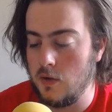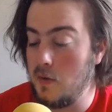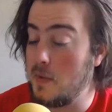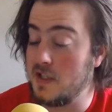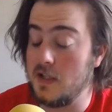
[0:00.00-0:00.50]
We
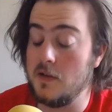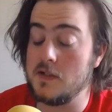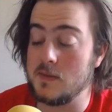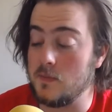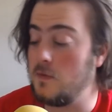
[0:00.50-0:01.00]
about to do
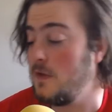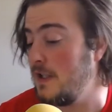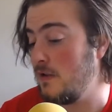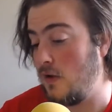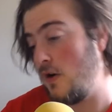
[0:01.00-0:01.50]
some
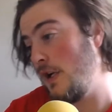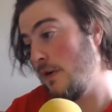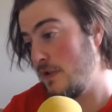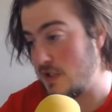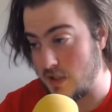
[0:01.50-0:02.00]
real audio
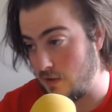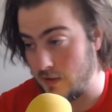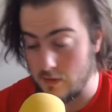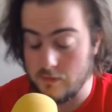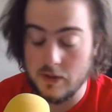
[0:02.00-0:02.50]

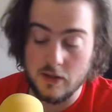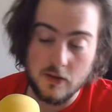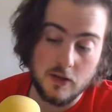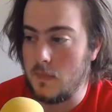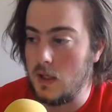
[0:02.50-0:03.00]
engineering over here.
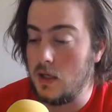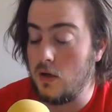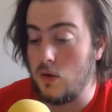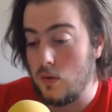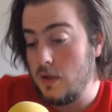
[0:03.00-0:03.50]

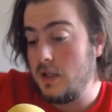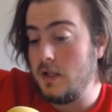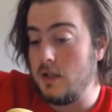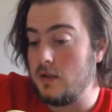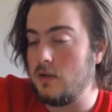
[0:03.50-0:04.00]

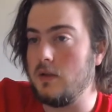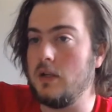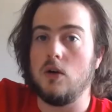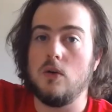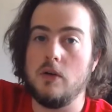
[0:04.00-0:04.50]
Ahoy,
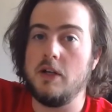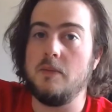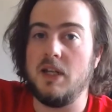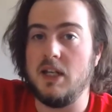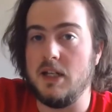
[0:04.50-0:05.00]

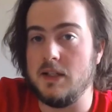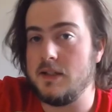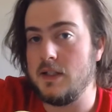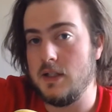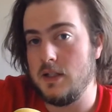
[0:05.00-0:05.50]
mateys.